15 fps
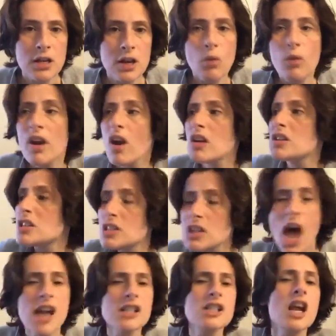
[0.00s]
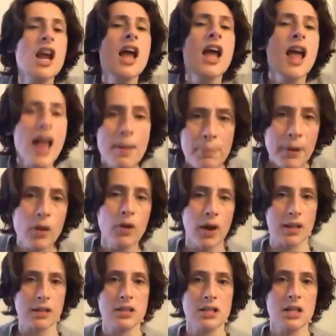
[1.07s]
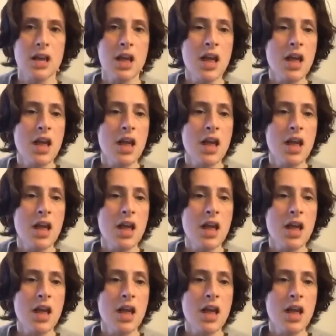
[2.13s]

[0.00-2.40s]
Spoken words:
We are such hypocrites.